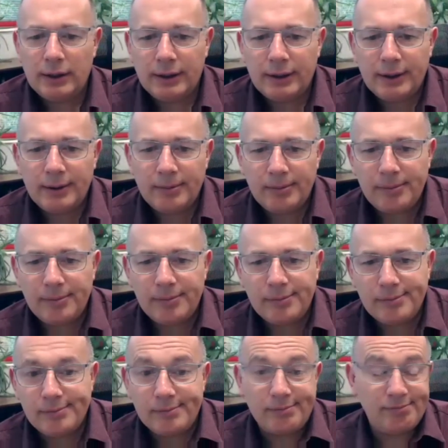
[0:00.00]

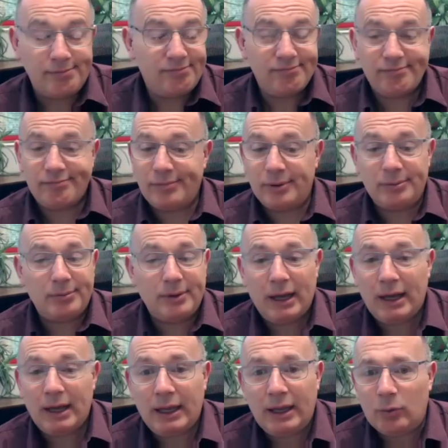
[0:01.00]
But
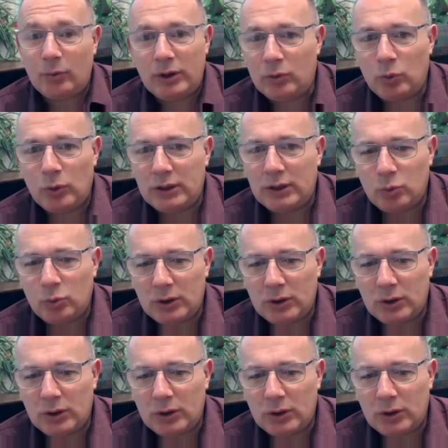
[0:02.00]
again, we